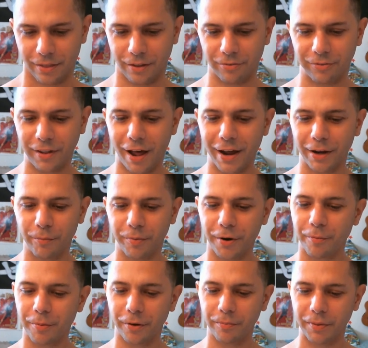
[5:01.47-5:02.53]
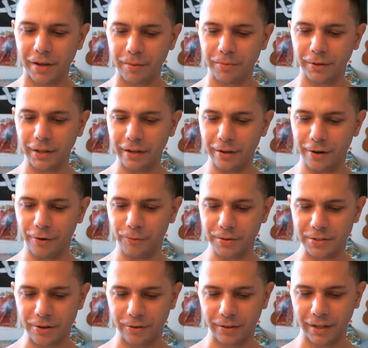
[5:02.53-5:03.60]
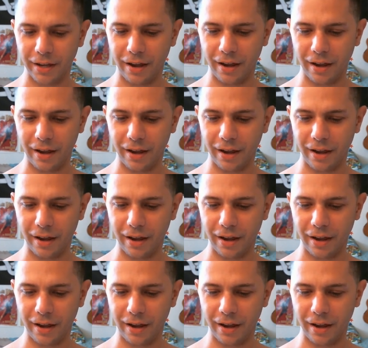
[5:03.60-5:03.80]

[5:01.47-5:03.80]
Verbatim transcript: the flying purple people eater was only